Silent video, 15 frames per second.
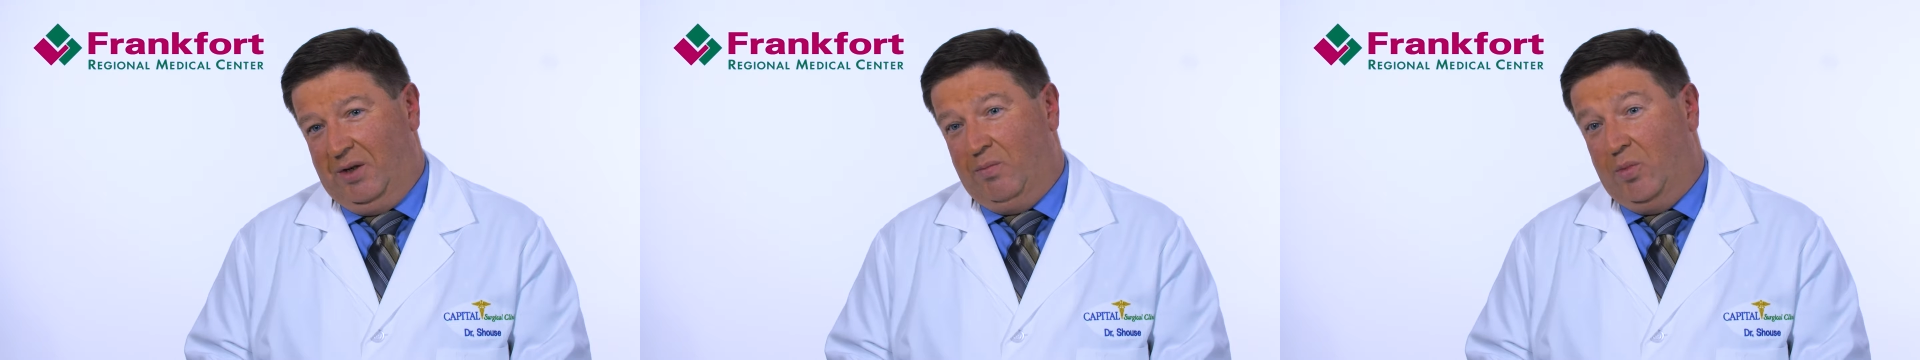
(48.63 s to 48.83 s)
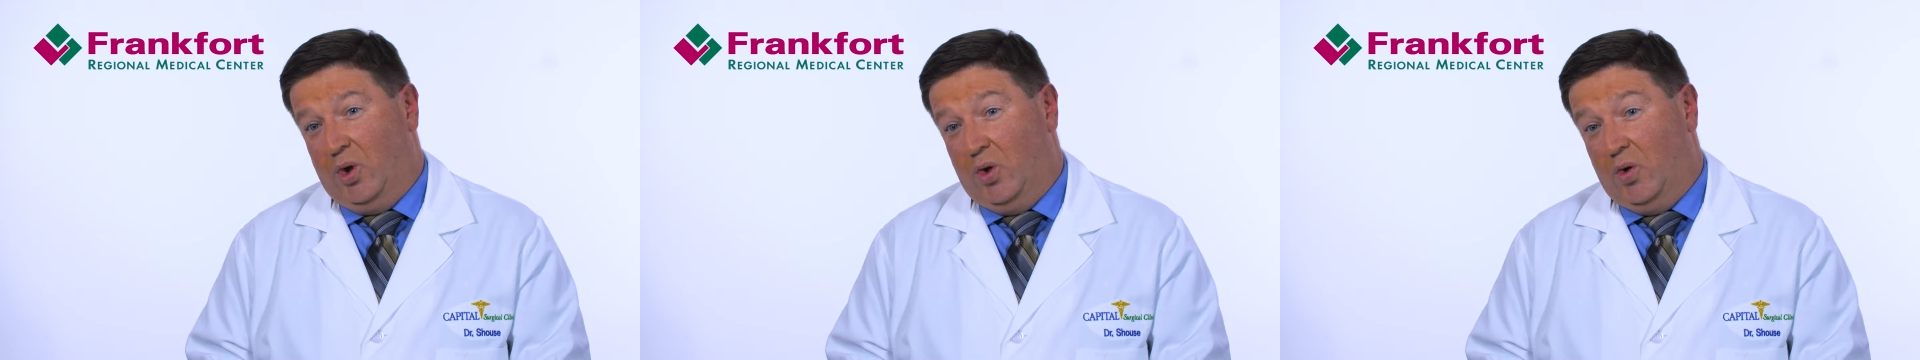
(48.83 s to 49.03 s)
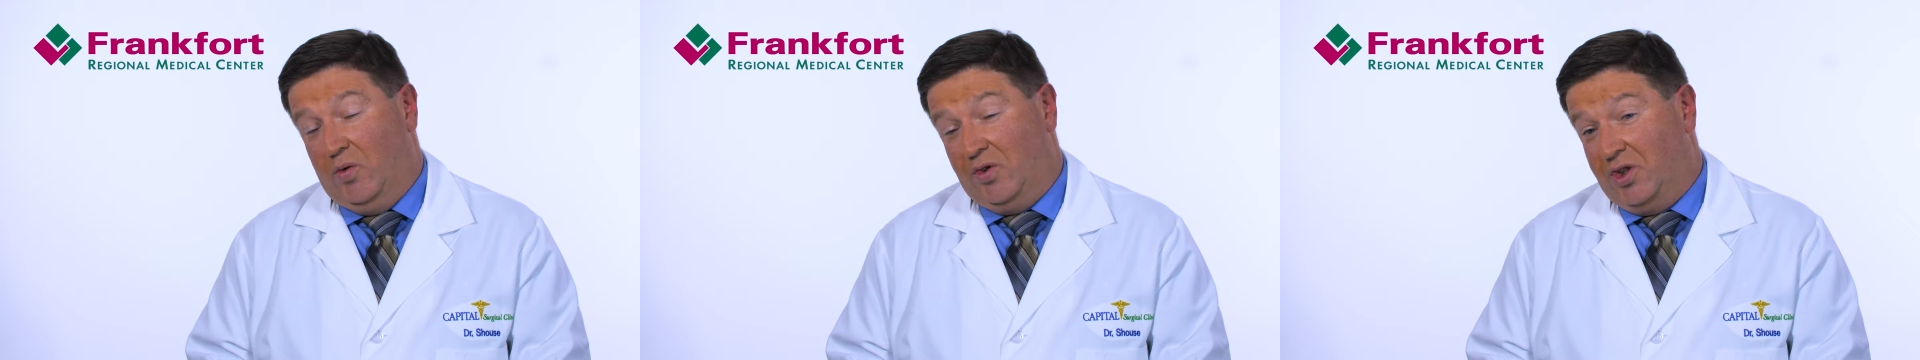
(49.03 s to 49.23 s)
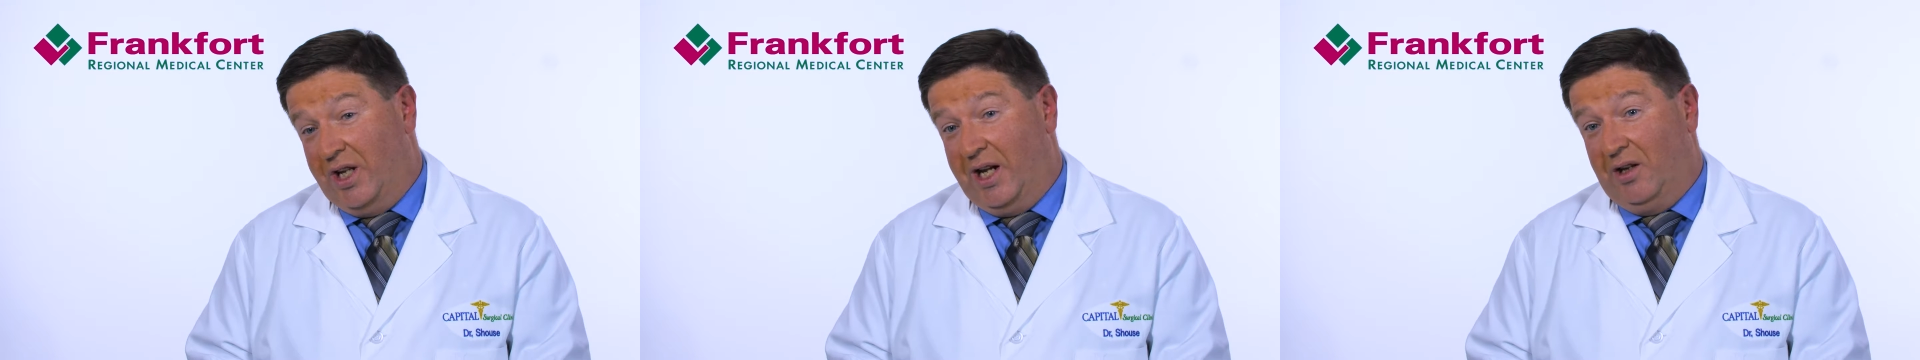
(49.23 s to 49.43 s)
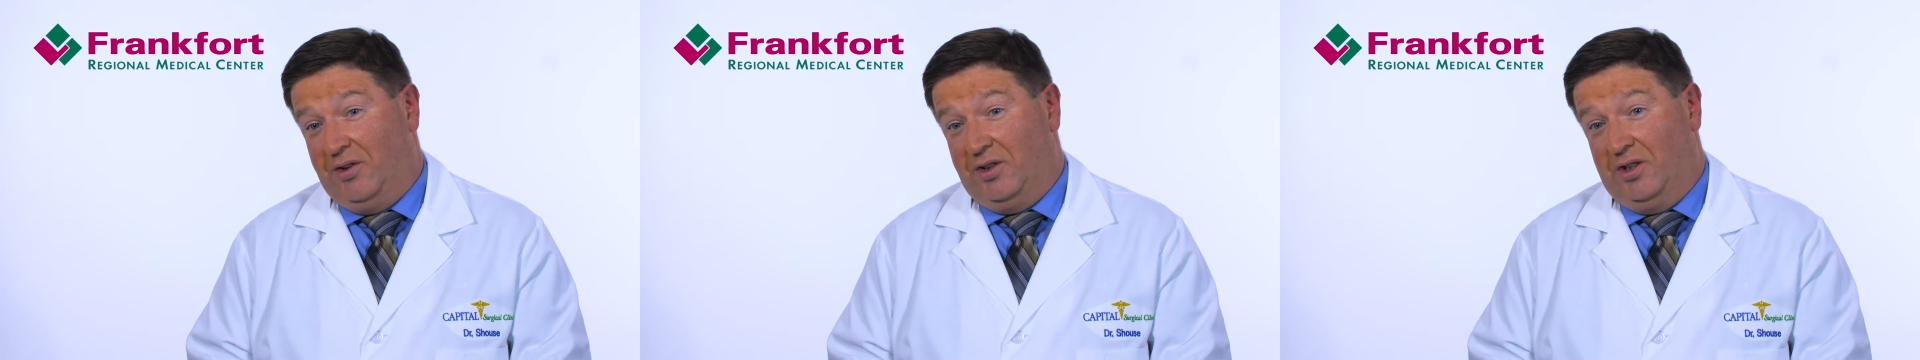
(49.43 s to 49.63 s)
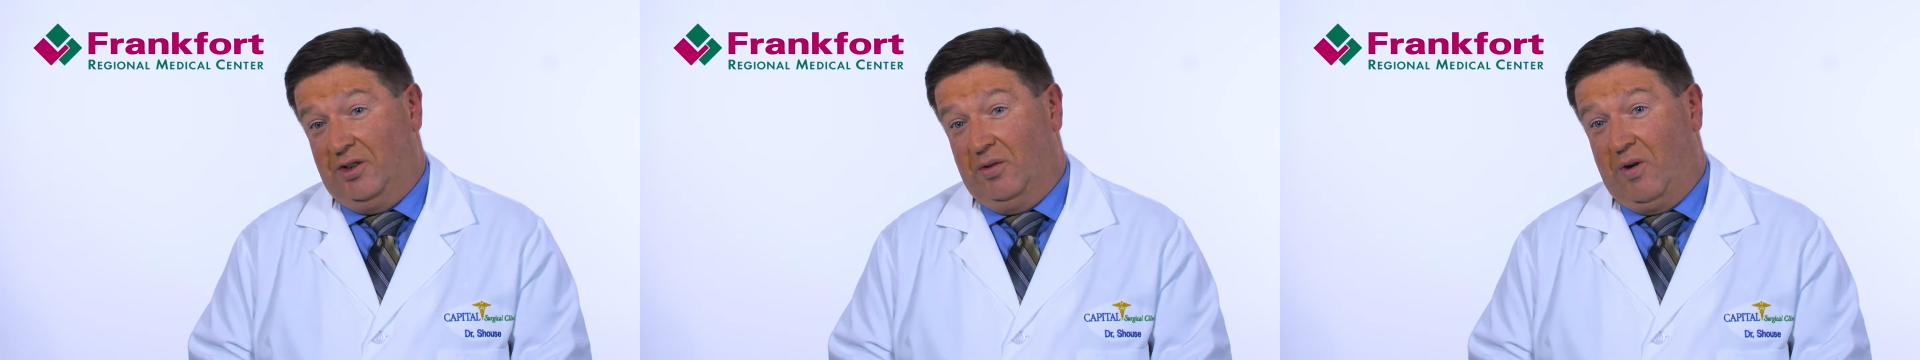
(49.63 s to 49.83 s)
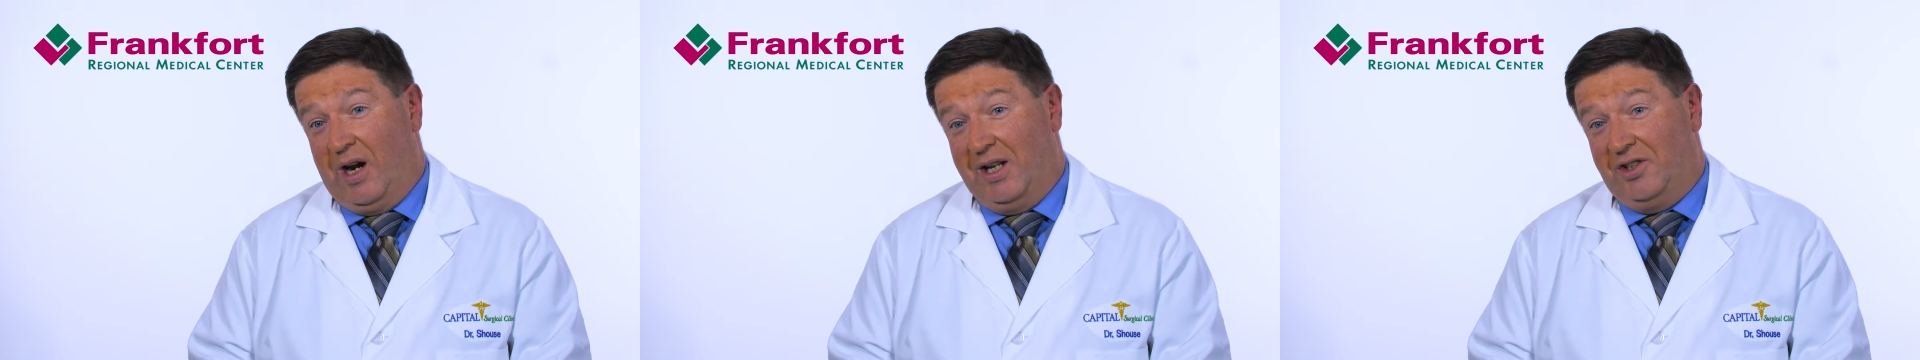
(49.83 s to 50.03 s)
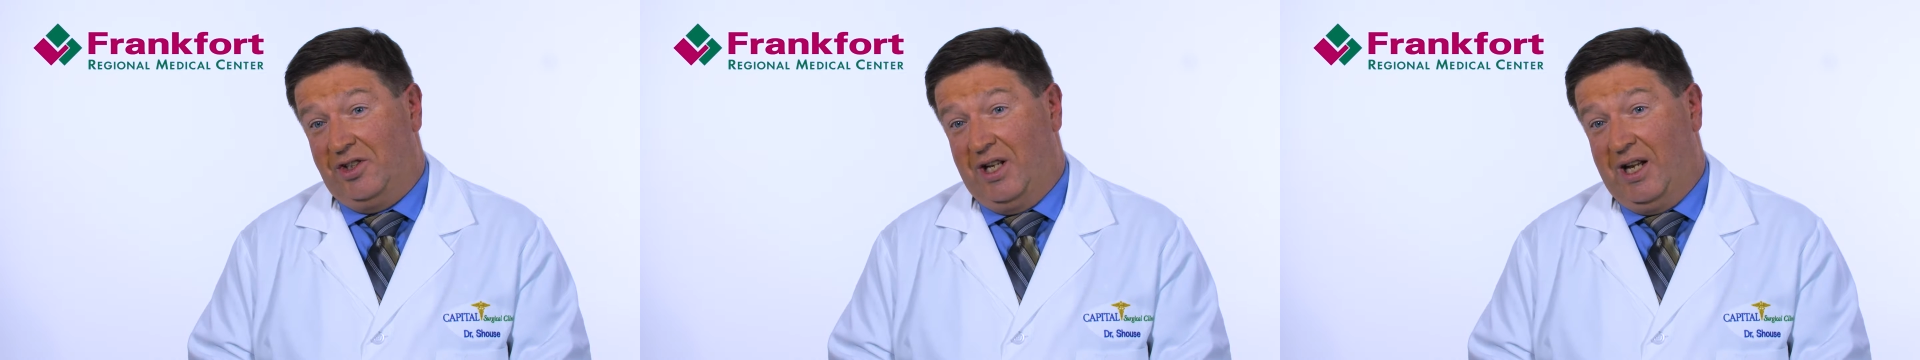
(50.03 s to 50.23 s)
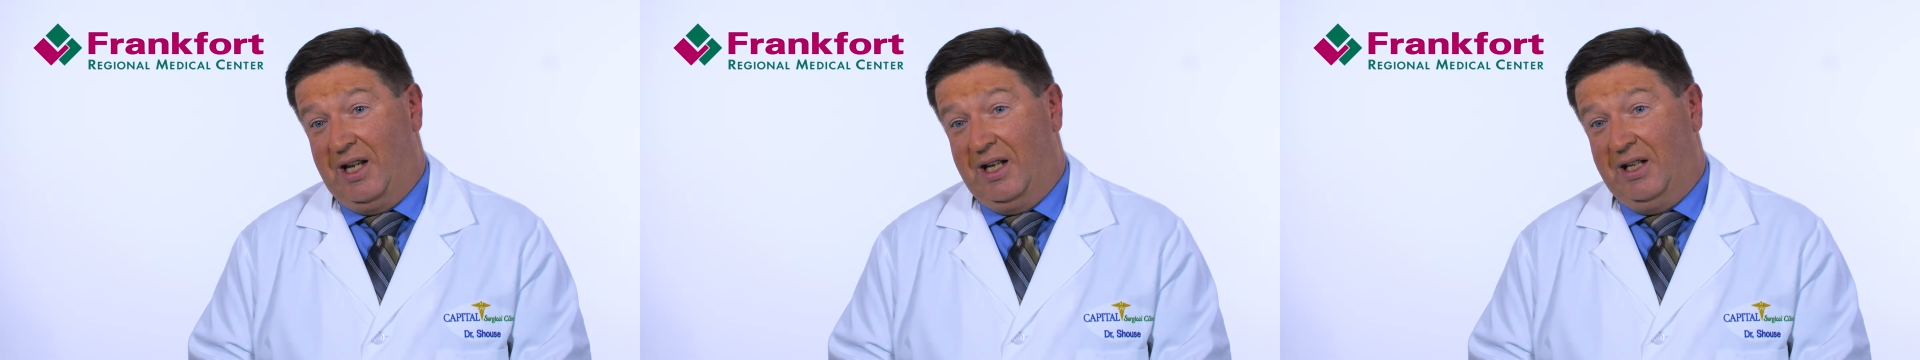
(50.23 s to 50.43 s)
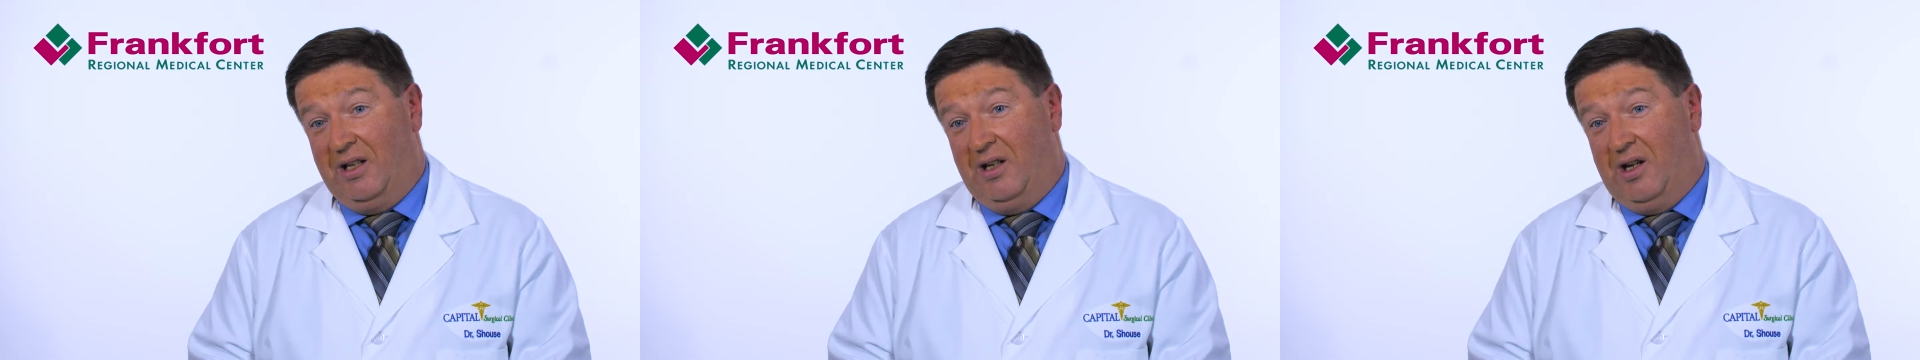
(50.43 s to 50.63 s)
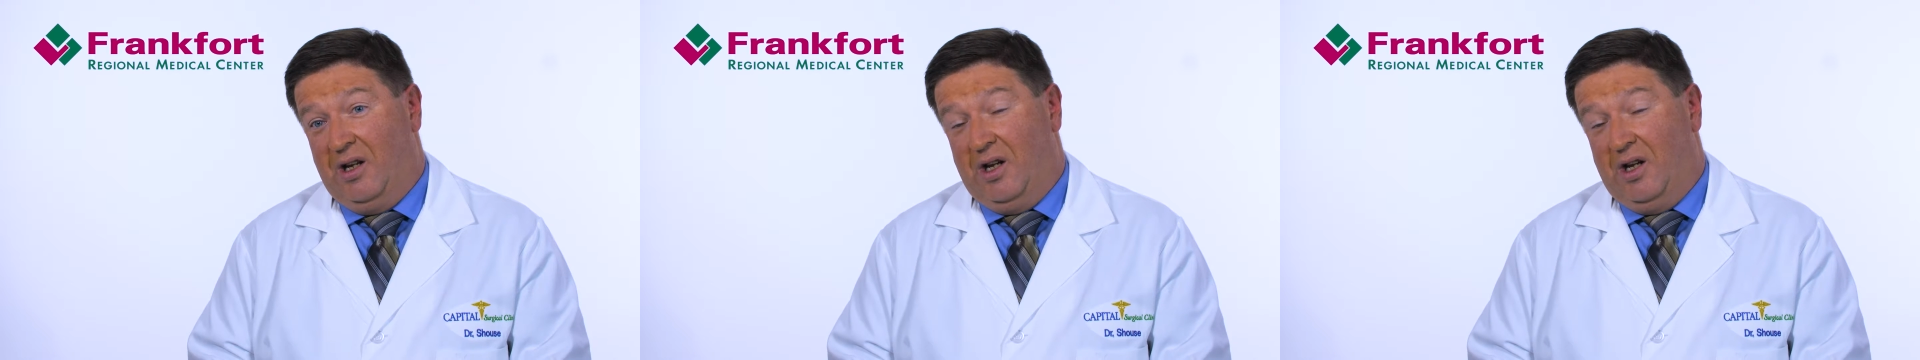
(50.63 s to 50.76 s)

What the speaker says: moves down to the right side,